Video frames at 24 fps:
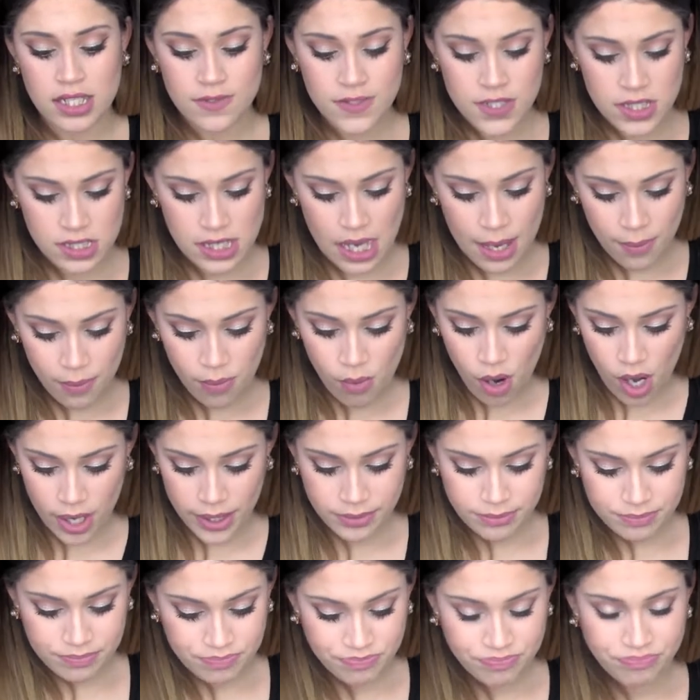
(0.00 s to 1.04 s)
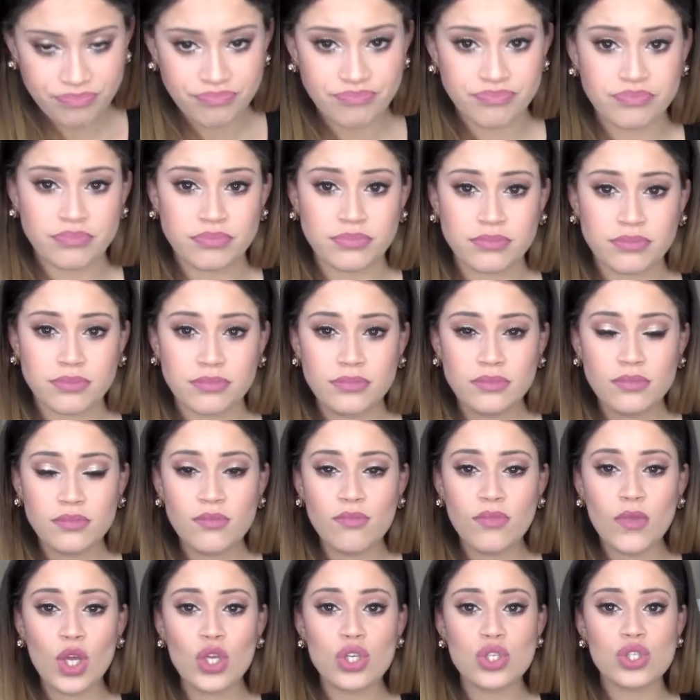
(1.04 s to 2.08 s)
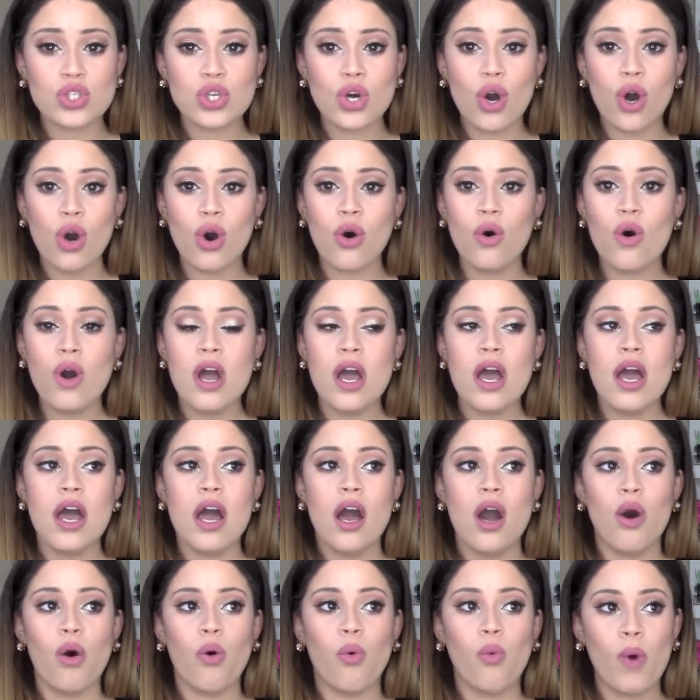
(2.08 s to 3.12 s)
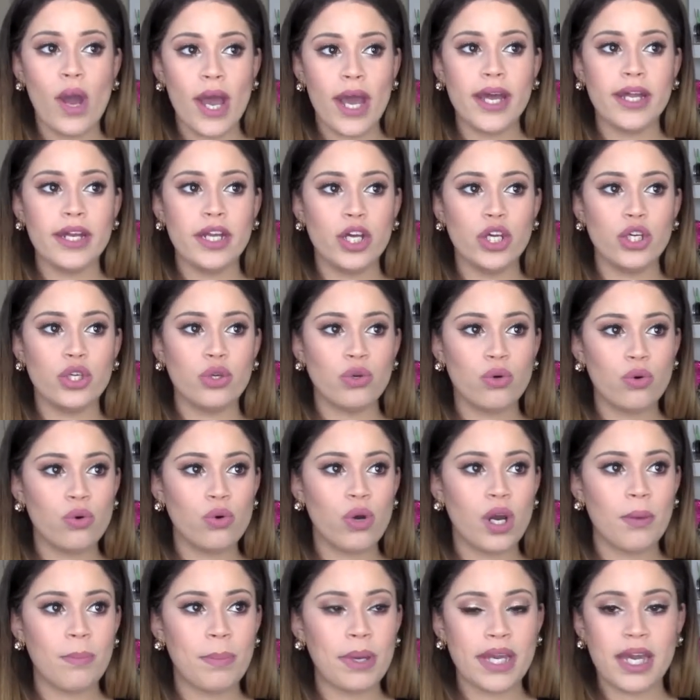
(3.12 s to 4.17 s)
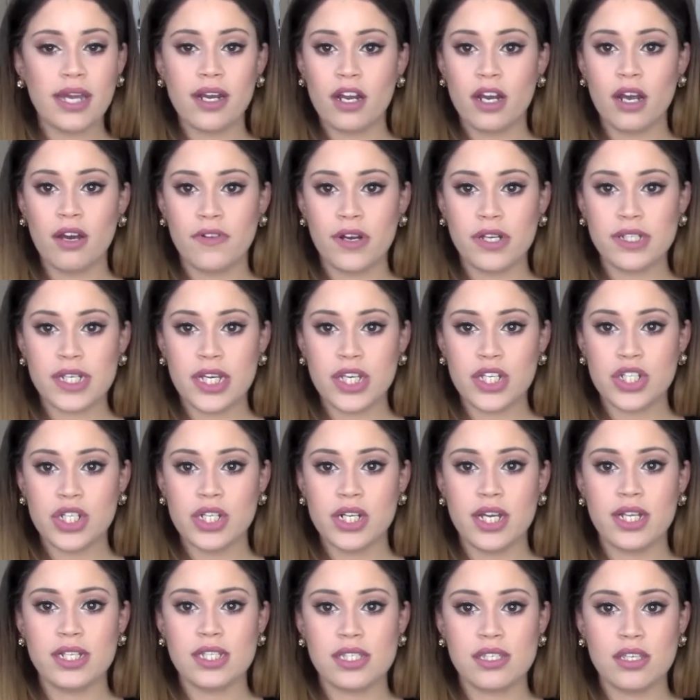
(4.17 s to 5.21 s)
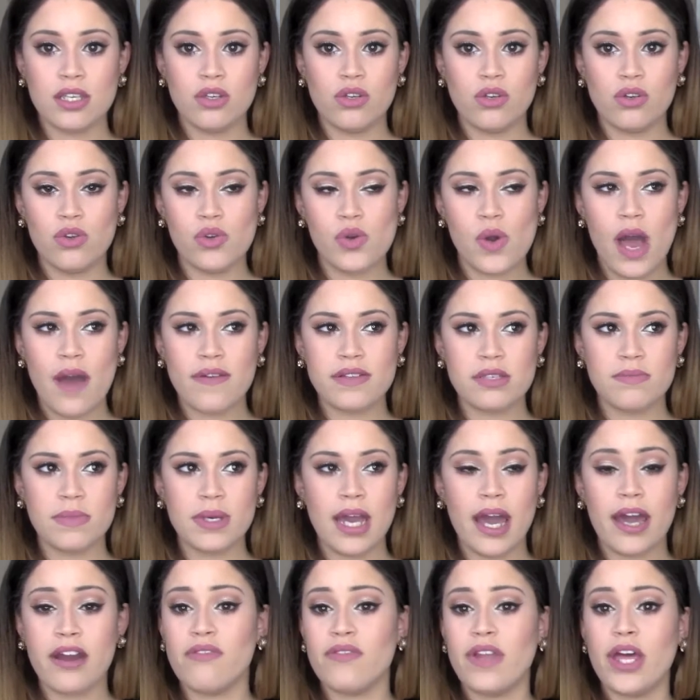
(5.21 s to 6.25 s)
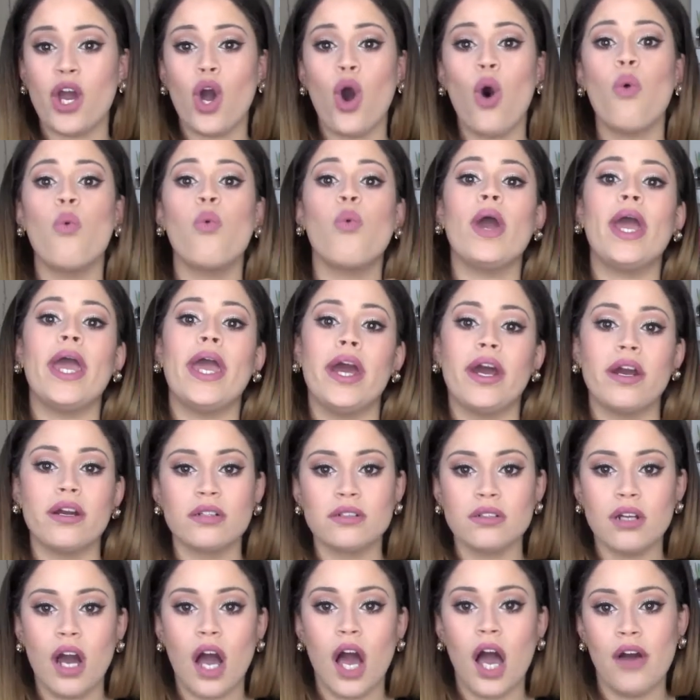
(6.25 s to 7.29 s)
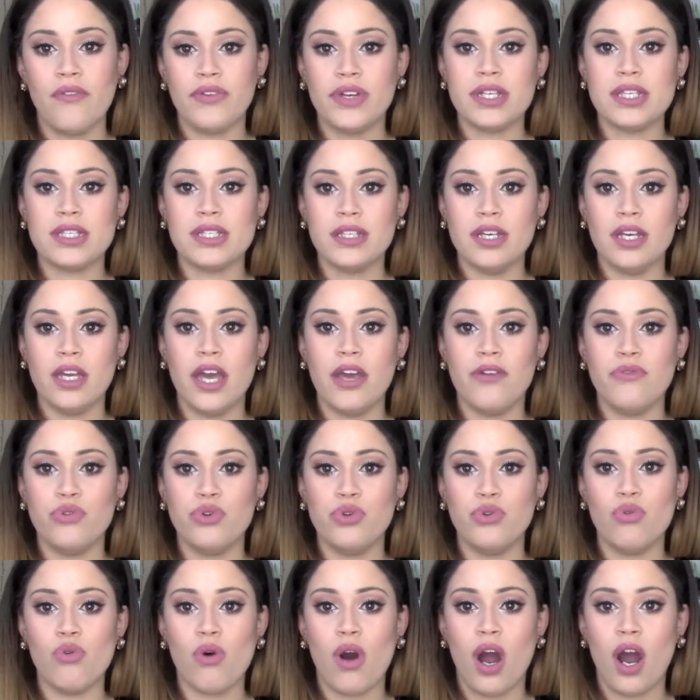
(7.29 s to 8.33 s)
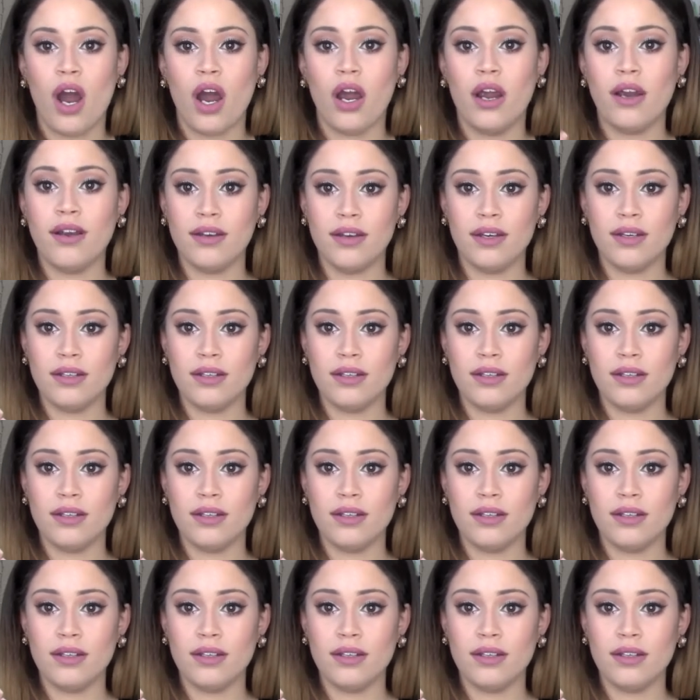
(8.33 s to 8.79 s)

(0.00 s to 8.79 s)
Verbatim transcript: step 1. So when you are picking out a foundation, it's you have to be kind of like aware. Obviously, if you are